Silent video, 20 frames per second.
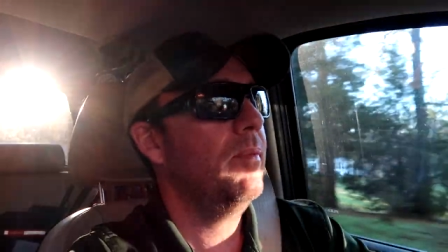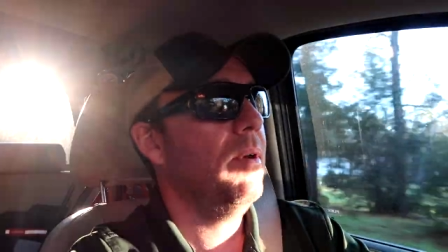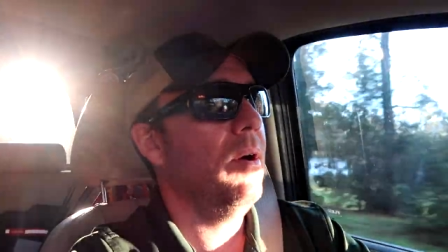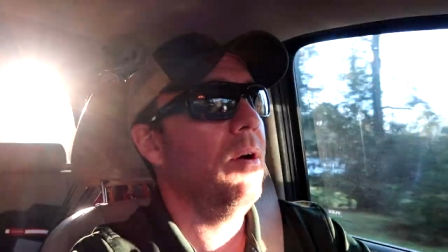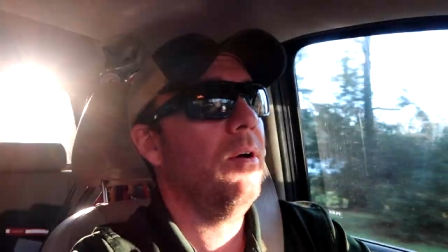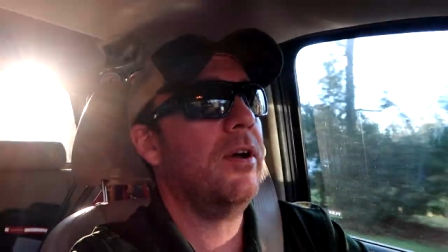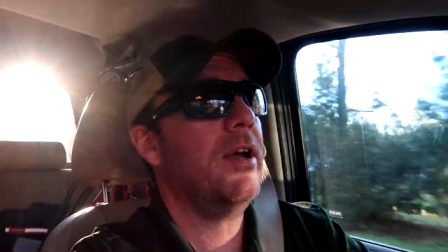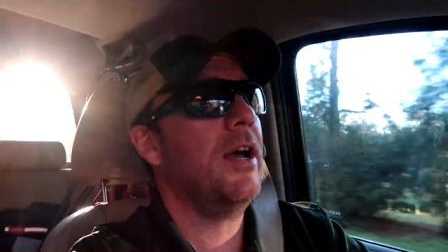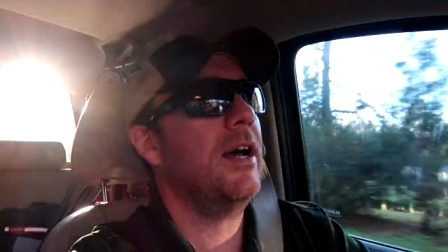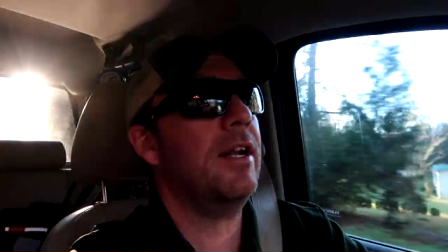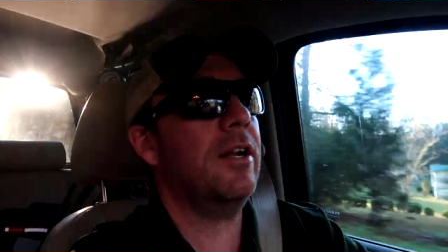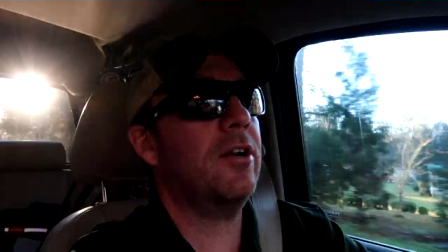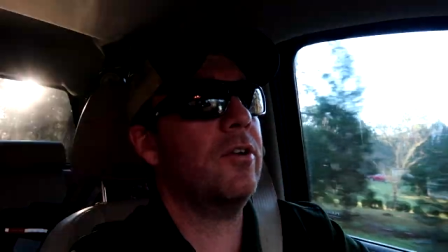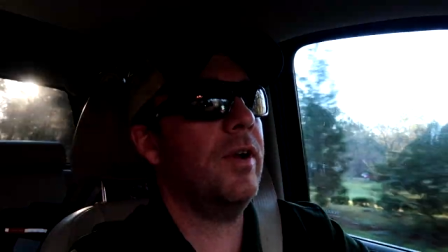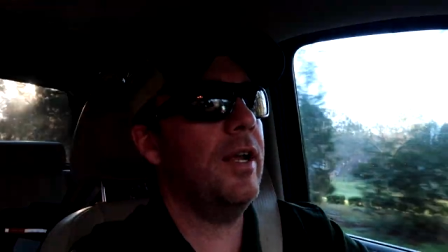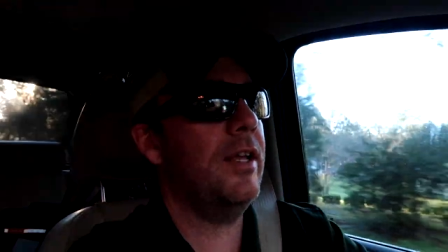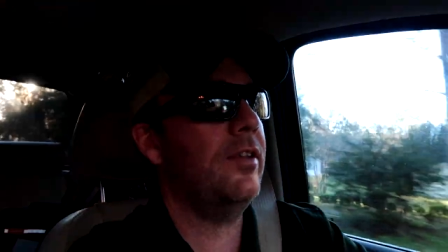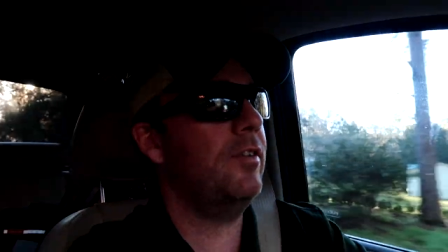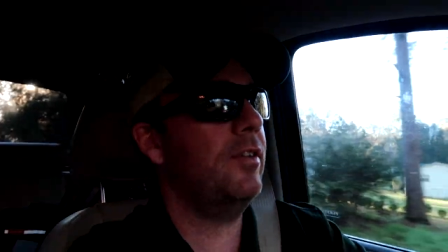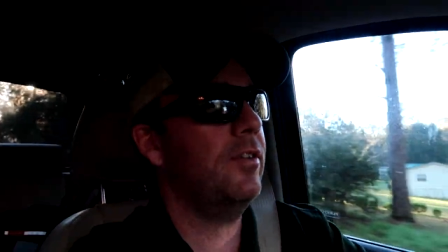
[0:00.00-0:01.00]
all kind of
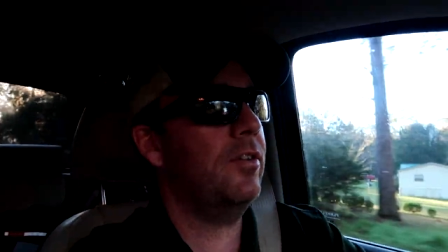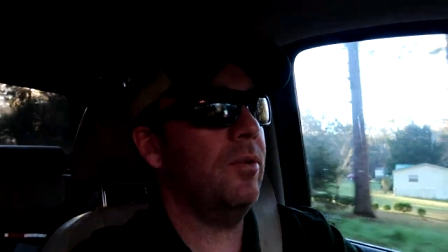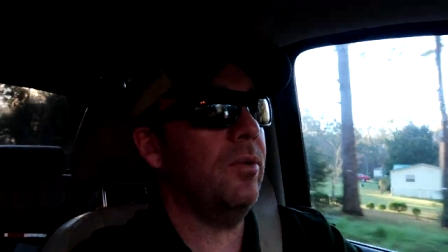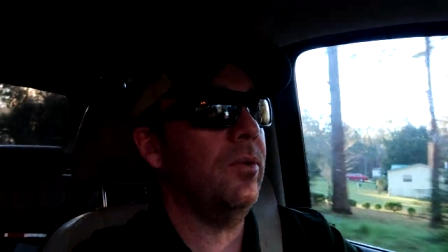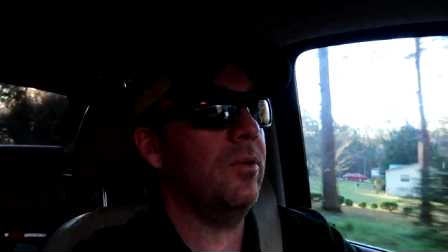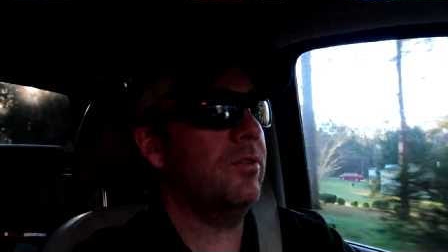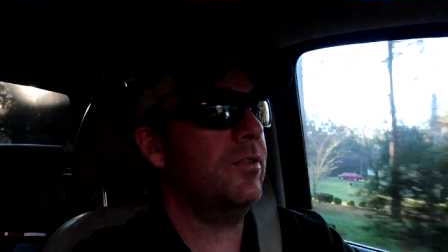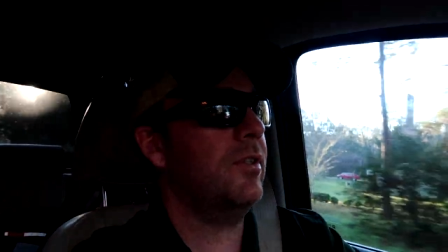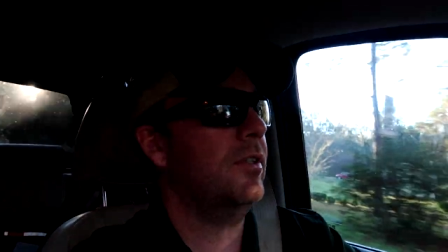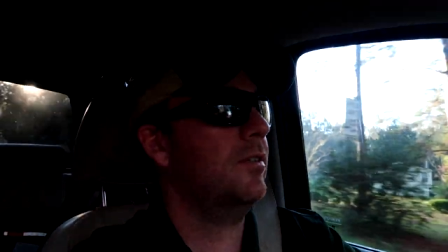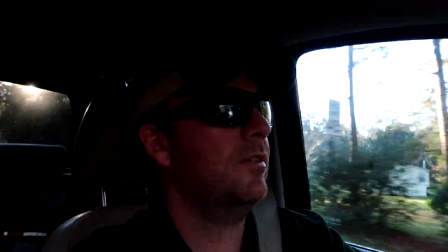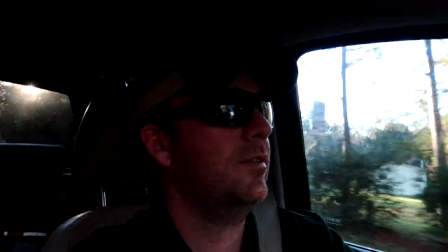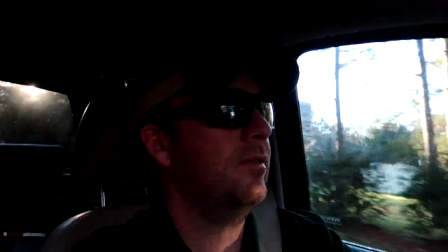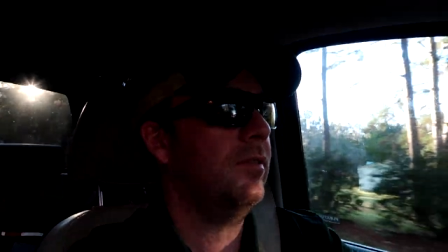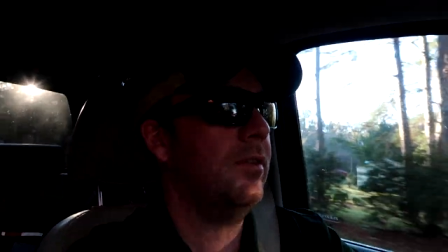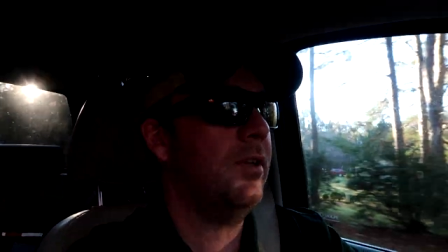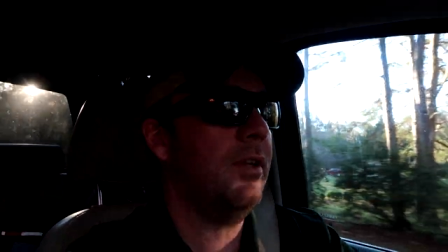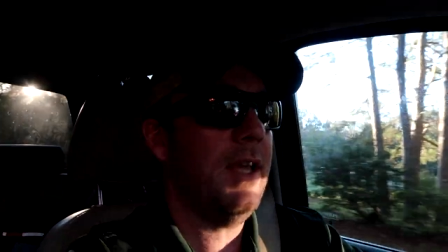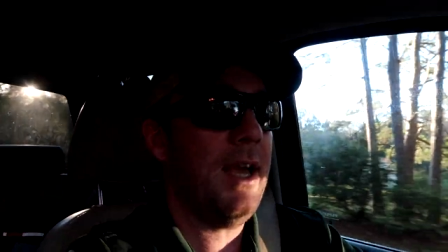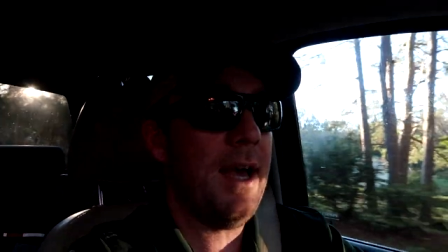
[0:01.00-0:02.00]
crazy tools.
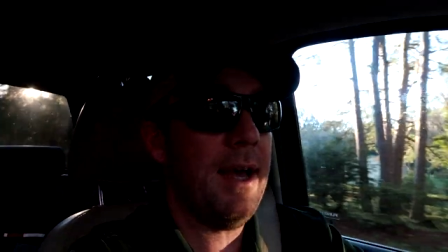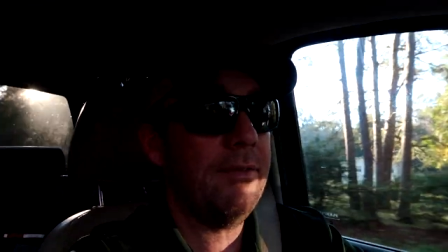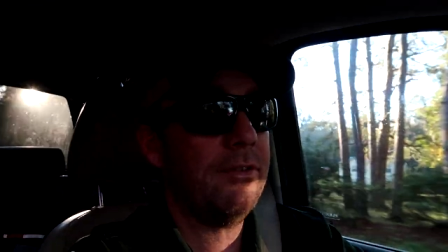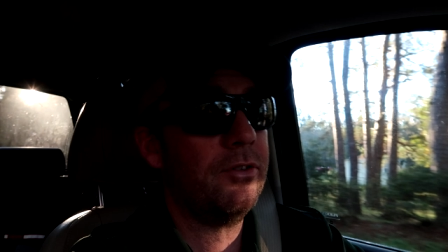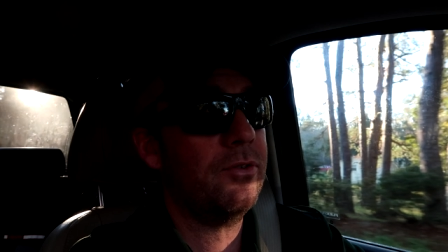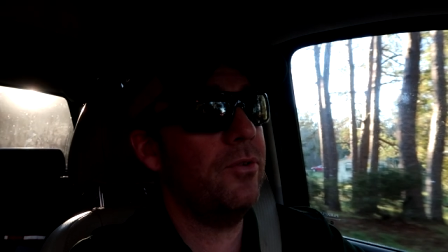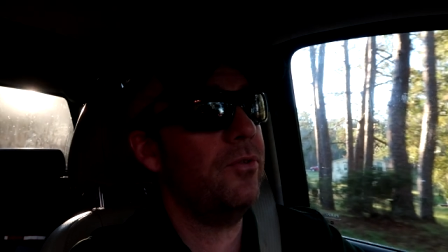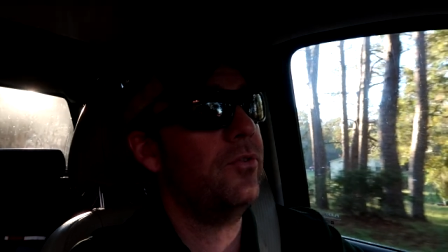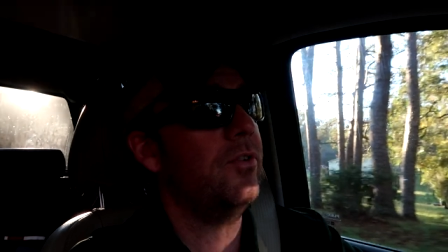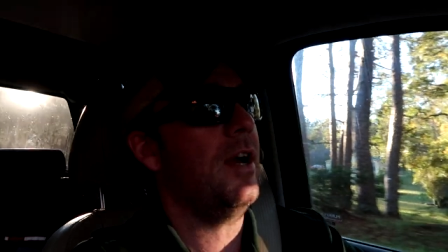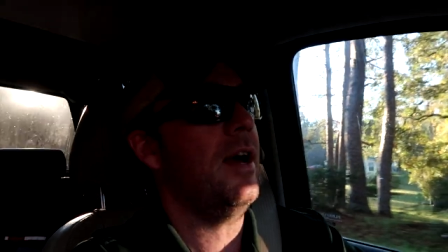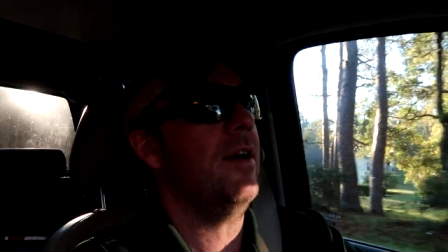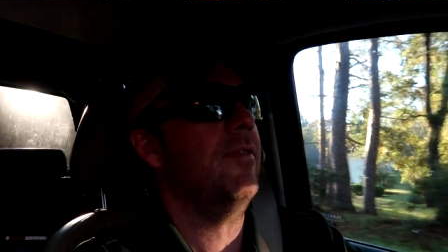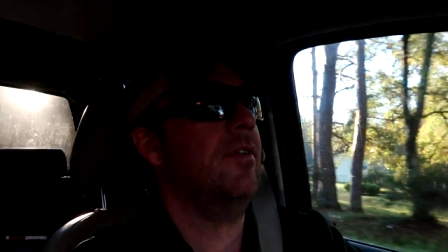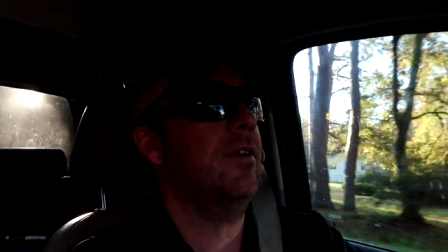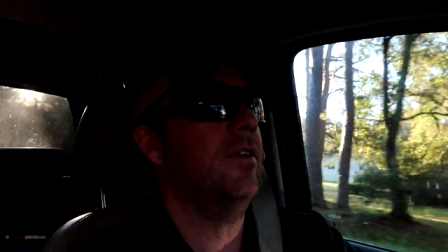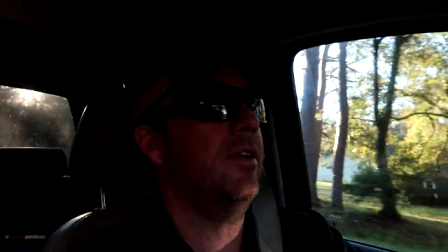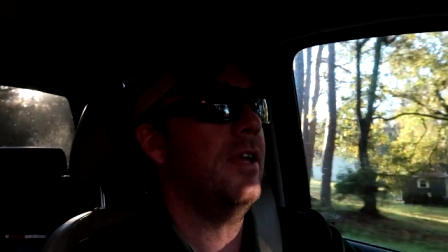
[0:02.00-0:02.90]
Just, do you have screwdriver?